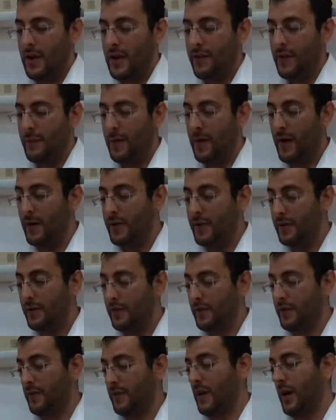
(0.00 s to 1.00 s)
if a
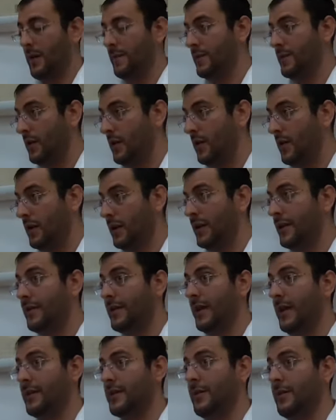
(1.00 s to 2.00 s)
person comes along and he
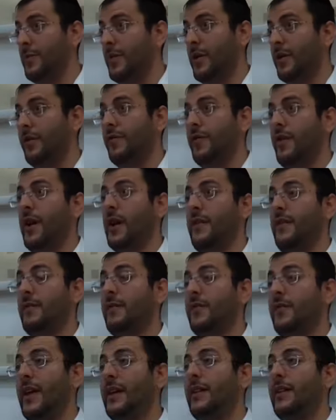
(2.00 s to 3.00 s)
sees a bore in front of him
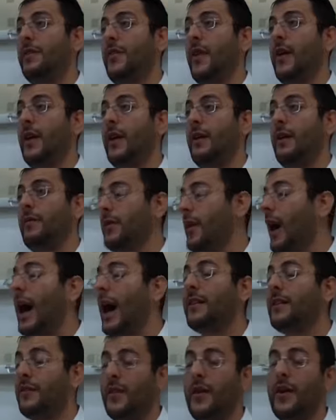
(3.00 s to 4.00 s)
of 10 tfachim,
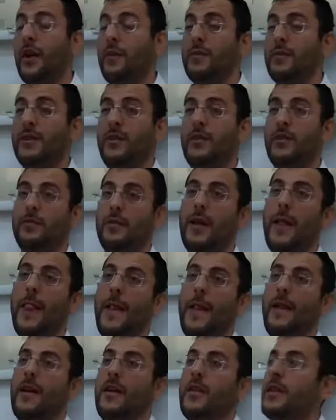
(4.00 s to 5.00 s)
9 tfachim, excuse
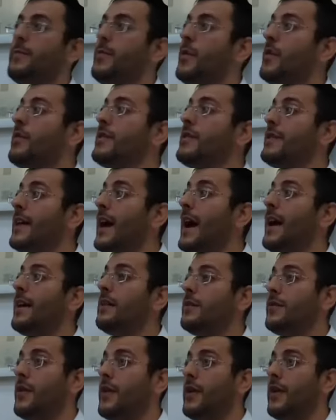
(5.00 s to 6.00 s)
me, the bore is 9
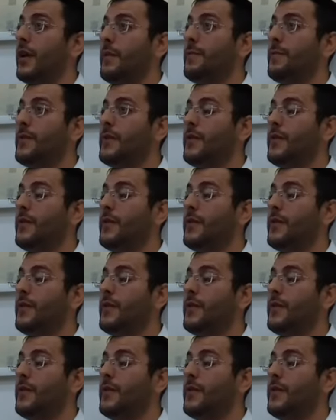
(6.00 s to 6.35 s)
tfachim.